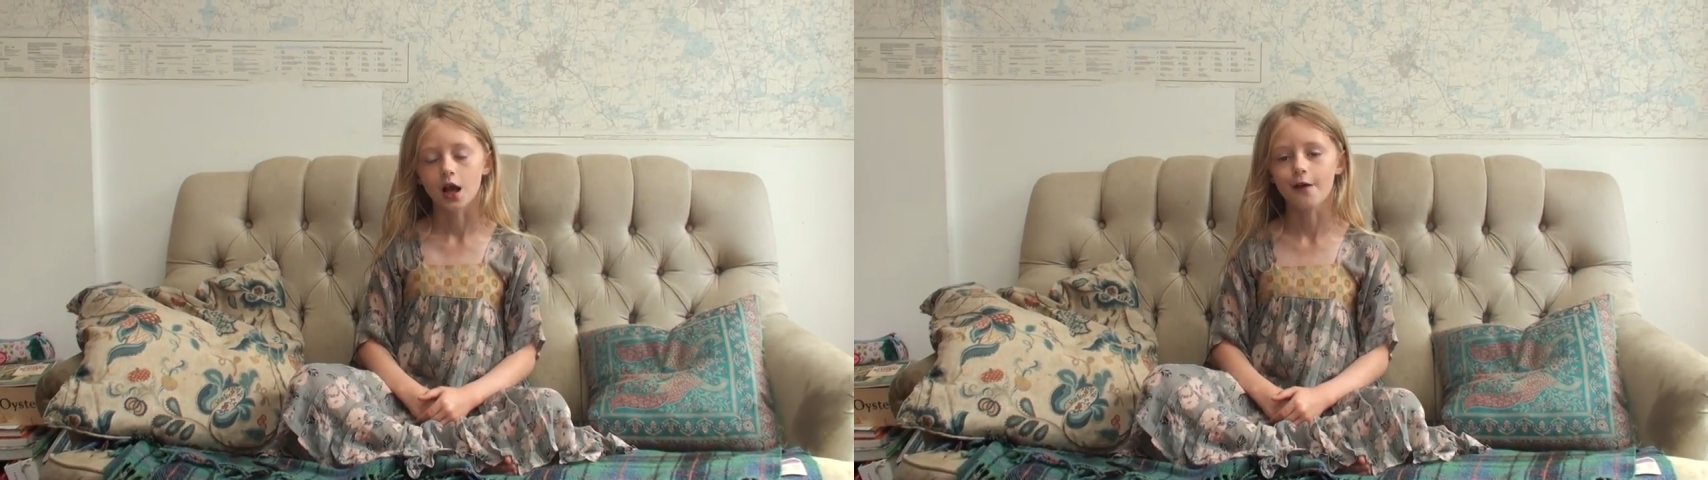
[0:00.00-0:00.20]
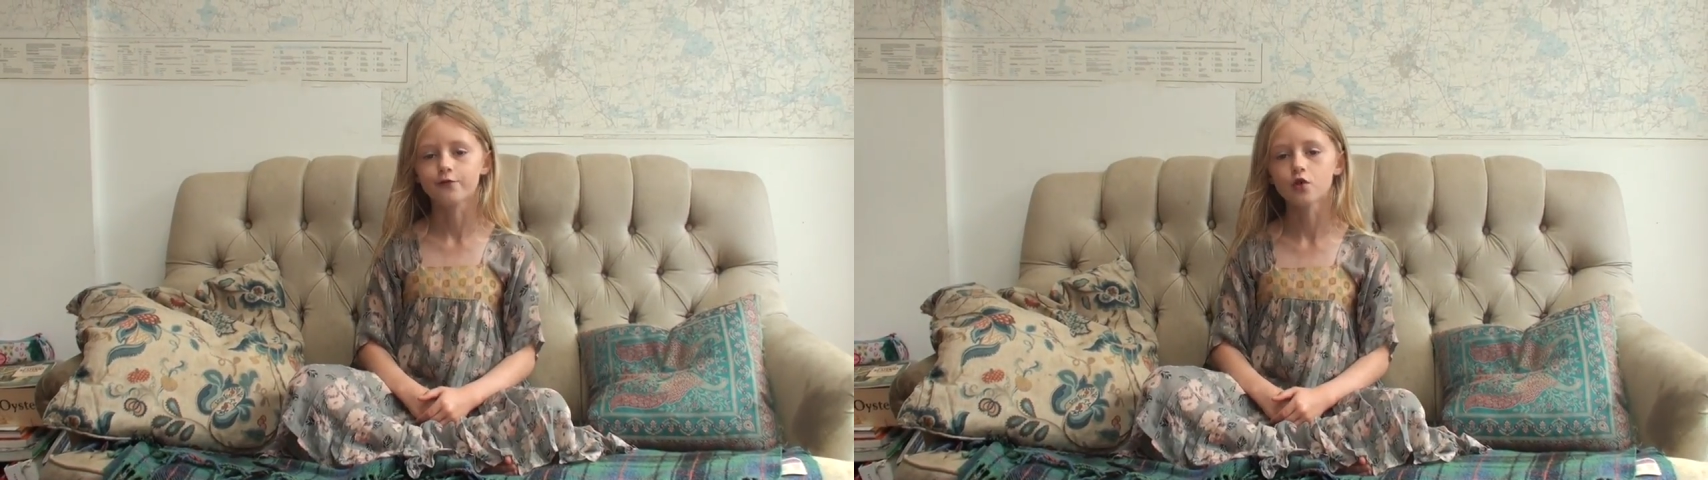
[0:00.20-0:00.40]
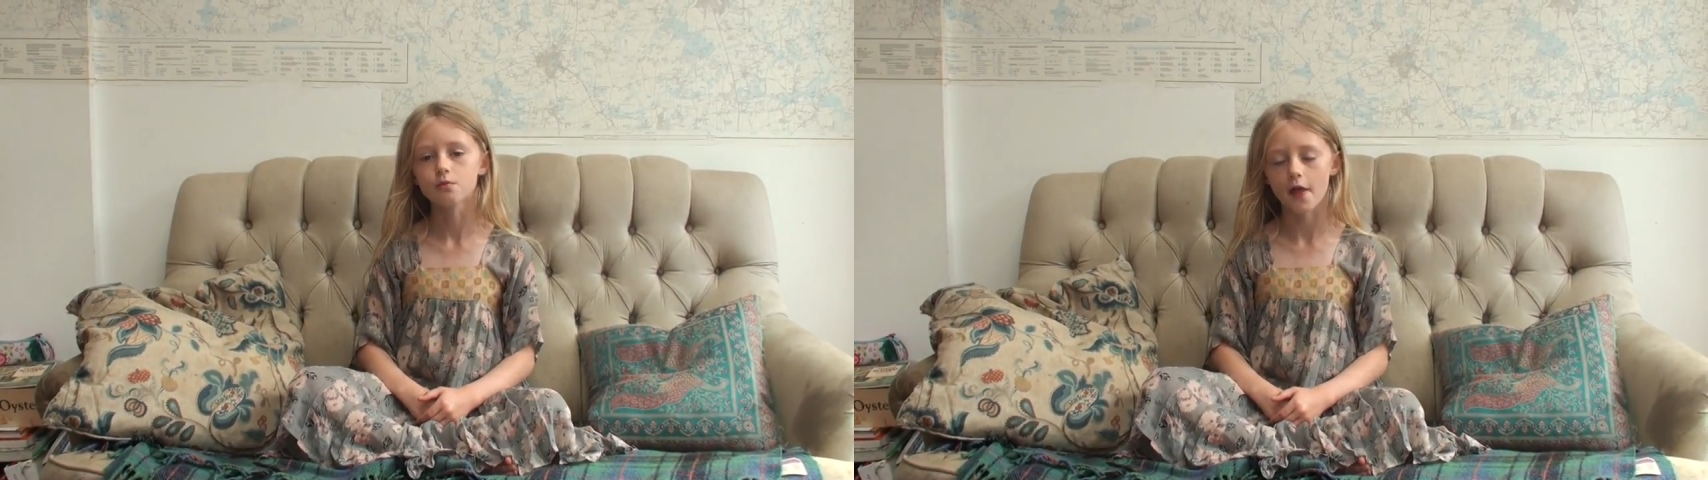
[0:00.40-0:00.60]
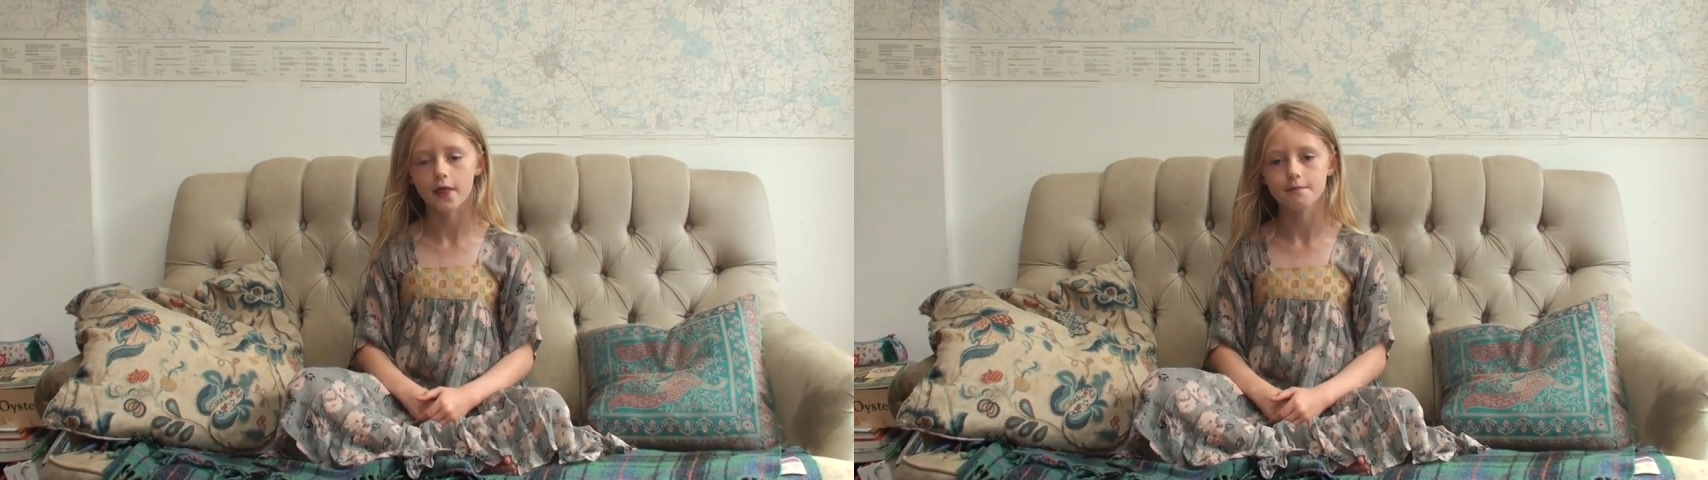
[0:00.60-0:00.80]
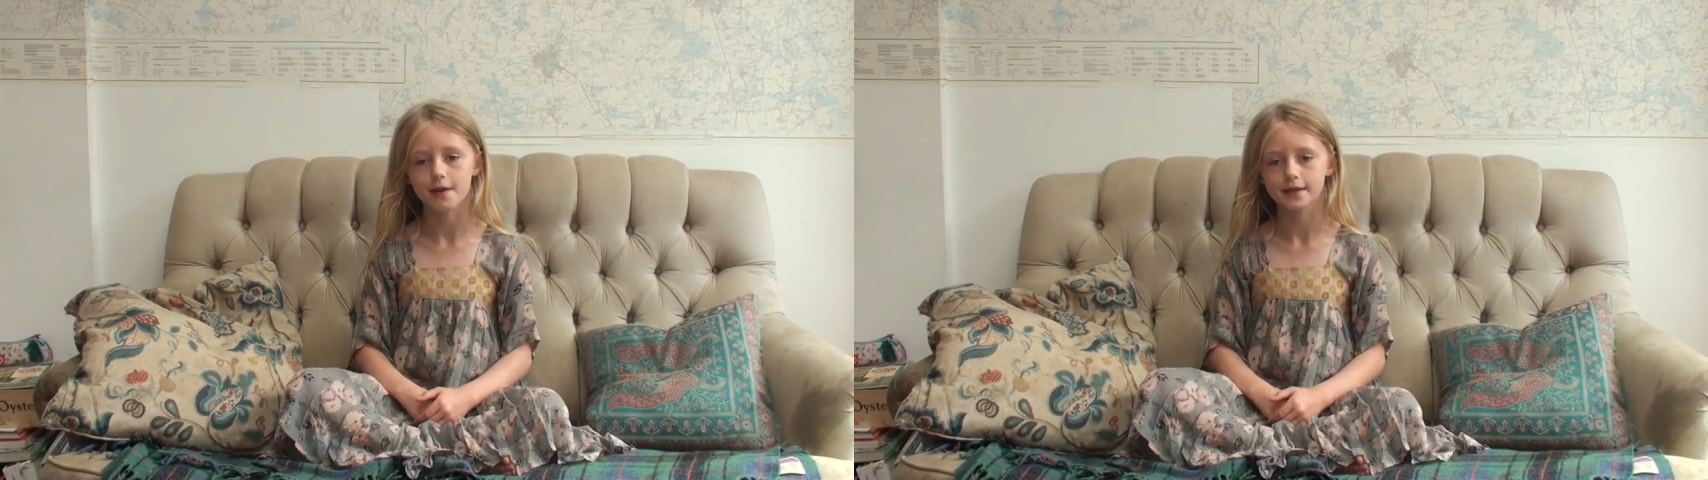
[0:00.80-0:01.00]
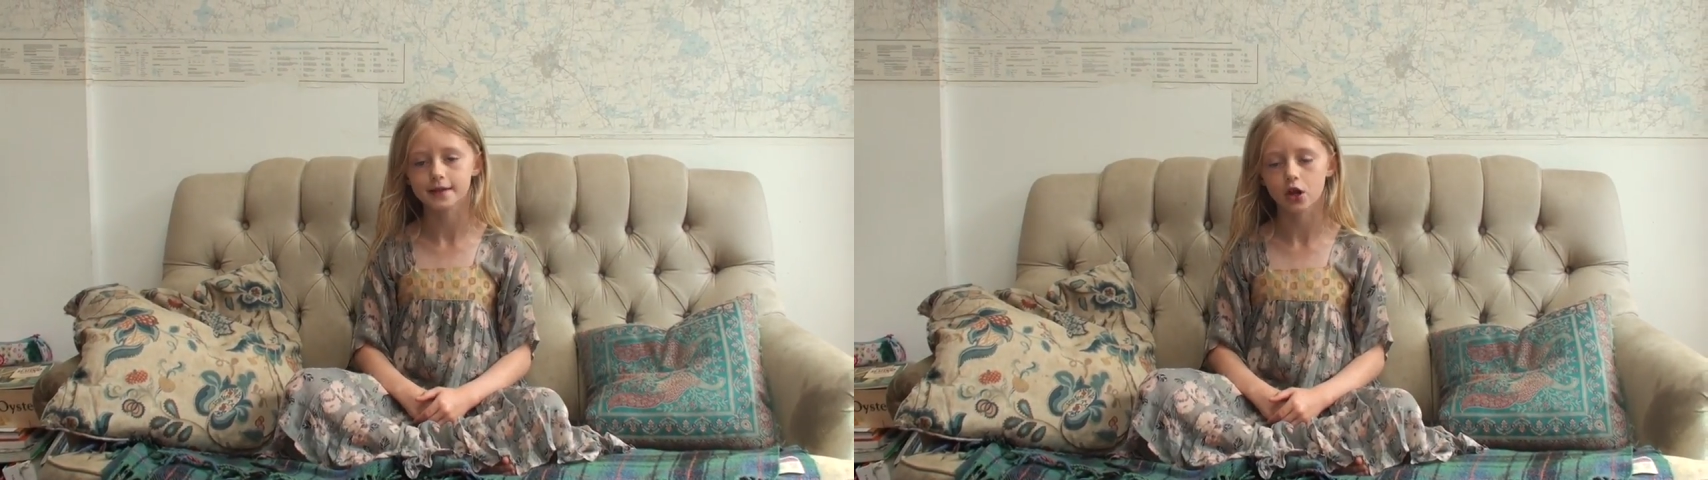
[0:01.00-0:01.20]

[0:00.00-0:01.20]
if your mother mends a